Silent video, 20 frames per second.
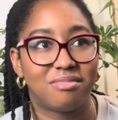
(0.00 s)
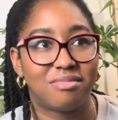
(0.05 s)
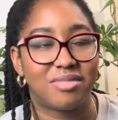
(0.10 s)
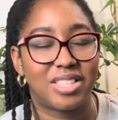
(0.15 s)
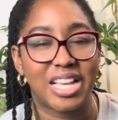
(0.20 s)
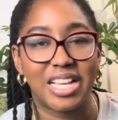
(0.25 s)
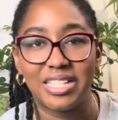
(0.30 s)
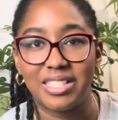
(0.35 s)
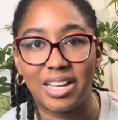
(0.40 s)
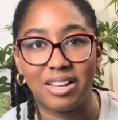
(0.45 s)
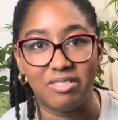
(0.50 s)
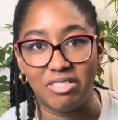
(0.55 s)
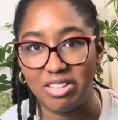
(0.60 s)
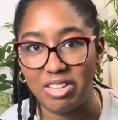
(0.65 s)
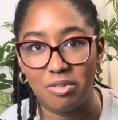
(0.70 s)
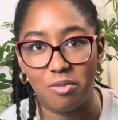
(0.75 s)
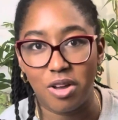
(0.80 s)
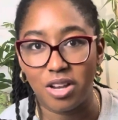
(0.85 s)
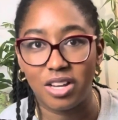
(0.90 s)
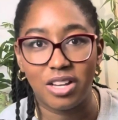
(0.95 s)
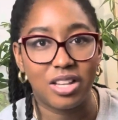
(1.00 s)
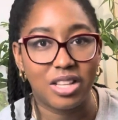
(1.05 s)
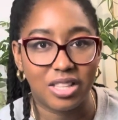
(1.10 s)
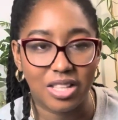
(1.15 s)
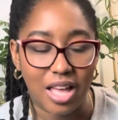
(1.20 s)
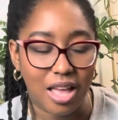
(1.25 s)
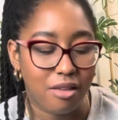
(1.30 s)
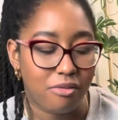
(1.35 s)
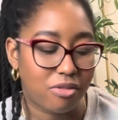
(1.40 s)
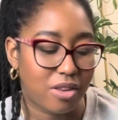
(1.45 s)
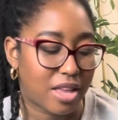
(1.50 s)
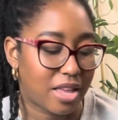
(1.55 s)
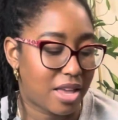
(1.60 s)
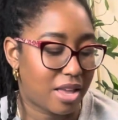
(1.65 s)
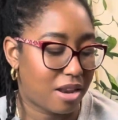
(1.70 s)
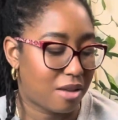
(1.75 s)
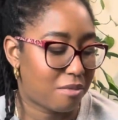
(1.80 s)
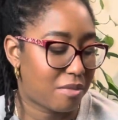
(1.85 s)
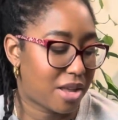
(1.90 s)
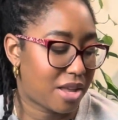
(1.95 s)
things I really wanted in life, like
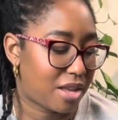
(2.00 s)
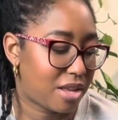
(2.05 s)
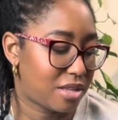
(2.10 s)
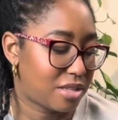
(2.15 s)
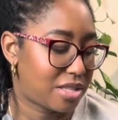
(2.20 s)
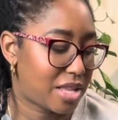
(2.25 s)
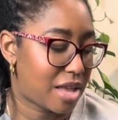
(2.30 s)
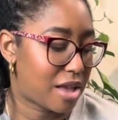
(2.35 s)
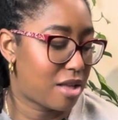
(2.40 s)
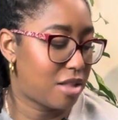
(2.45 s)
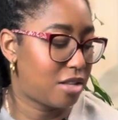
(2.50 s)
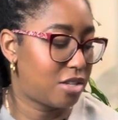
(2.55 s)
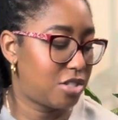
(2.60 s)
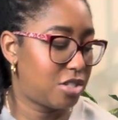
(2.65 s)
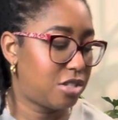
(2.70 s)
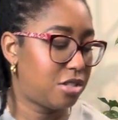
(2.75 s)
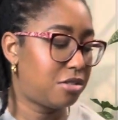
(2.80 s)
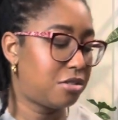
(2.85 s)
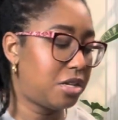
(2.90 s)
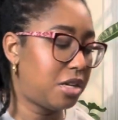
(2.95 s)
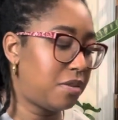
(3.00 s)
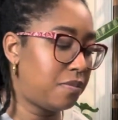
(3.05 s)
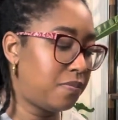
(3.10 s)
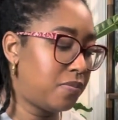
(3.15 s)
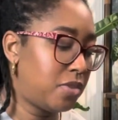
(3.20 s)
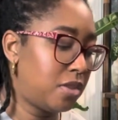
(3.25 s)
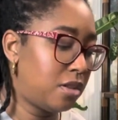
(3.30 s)
getting my psychology degree.